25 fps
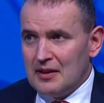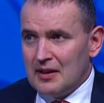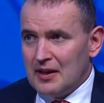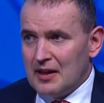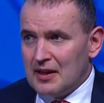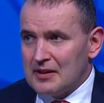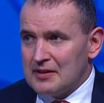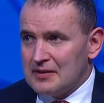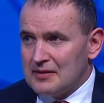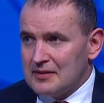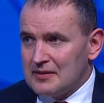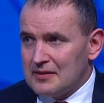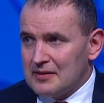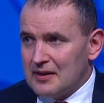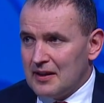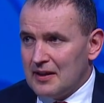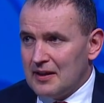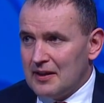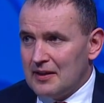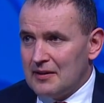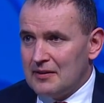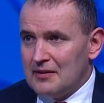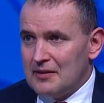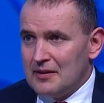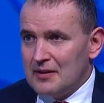And
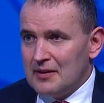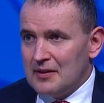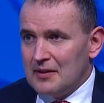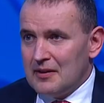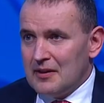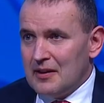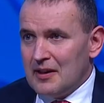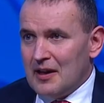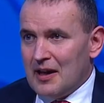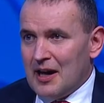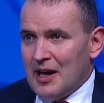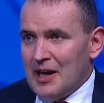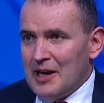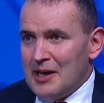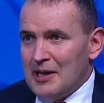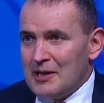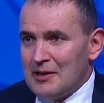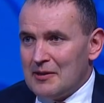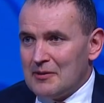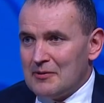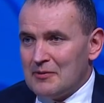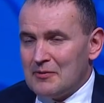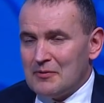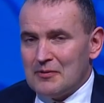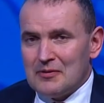
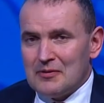I